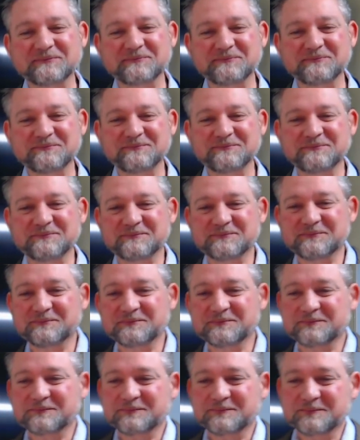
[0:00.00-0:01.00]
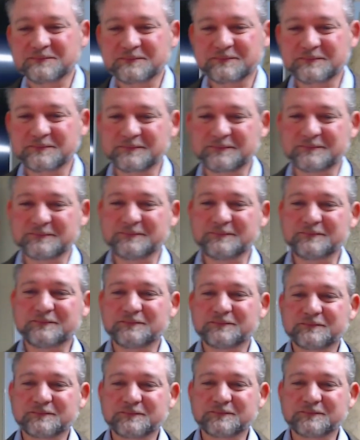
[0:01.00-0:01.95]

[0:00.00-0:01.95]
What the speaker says: (no one is talking)